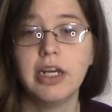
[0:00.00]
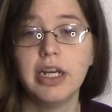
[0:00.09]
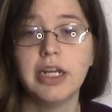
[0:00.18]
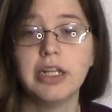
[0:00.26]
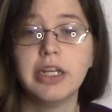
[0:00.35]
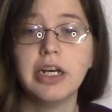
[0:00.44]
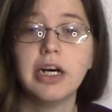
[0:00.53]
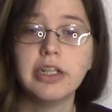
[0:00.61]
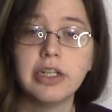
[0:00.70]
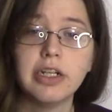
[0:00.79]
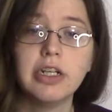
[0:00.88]
and the
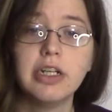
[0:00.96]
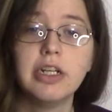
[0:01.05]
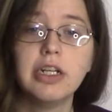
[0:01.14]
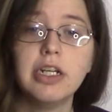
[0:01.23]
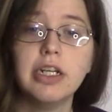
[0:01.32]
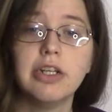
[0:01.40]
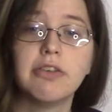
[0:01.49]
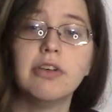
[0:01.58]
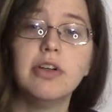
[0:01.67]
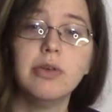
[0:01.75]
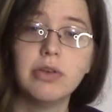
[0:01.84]
other is
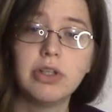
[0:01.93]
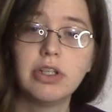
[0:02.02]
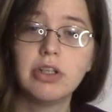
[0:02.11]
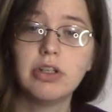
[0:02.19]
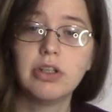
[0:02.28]
reduced.